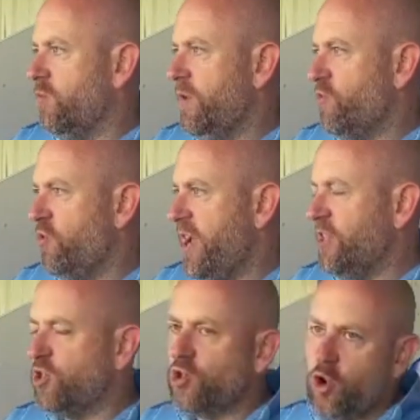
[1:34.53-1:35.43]
we've
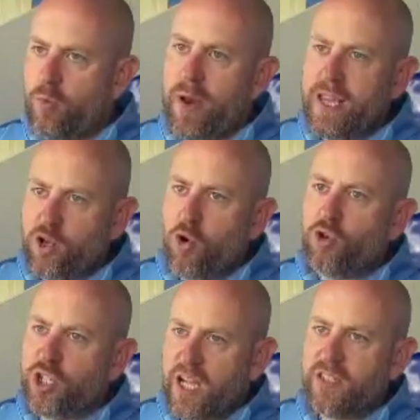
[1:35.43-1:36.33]
created so many
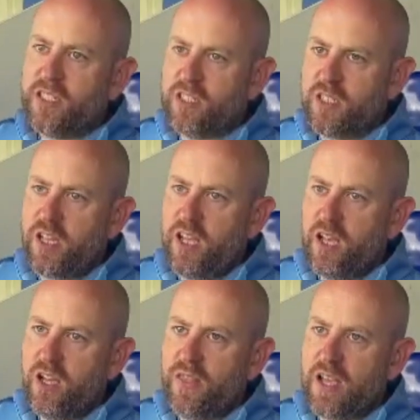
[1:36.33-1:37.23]
good chances today,
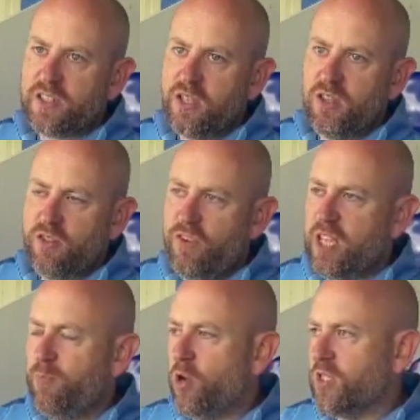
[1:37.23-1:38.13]
and that's the
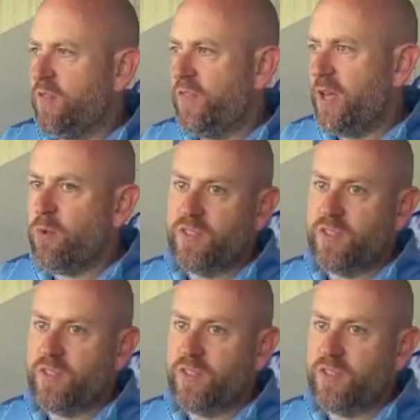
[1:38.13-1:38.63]
really positive thing.